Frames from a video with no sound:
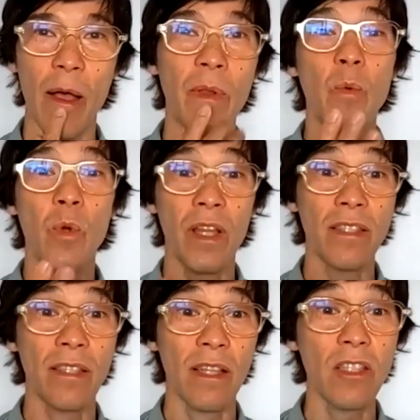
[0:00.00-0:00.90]

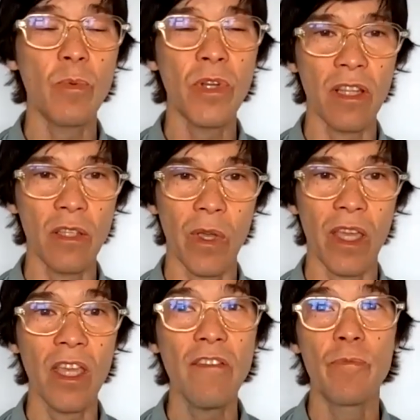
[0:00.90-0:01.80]
Well, let's put it this
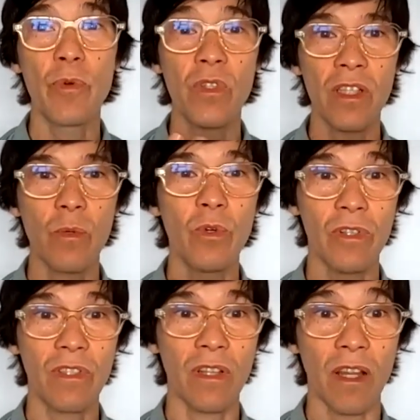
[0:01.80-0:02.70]
way: if Bruce Lee
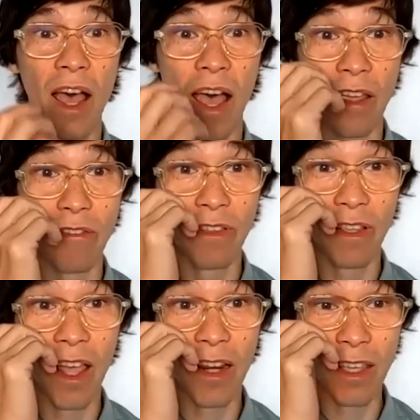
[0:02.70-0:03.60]
were still alive
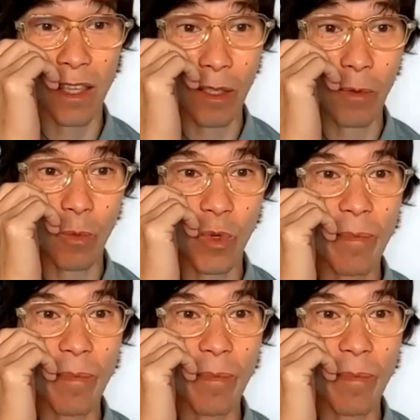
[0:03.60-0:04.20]
and we